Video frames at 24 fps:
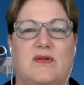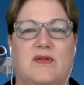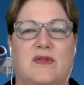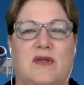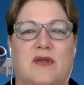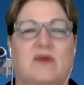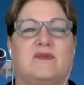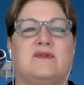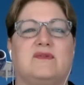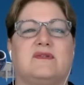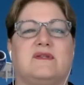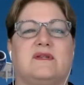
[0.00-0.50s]

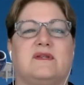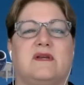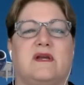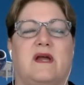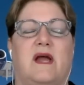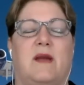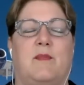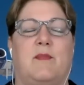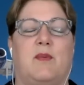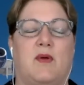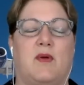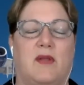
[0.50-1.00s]
those
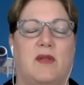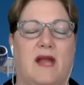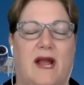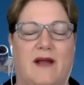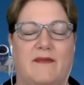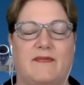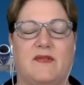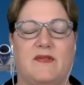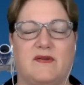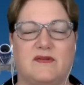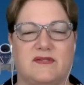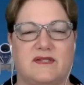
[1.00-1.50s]
pull
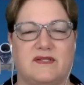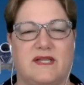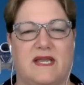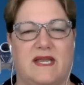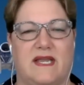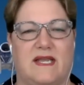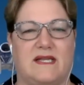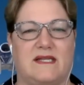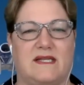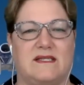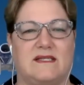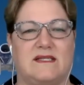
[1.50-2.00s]
out those
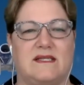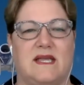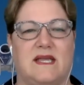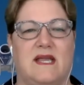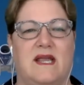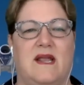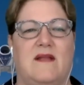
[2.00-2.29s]
things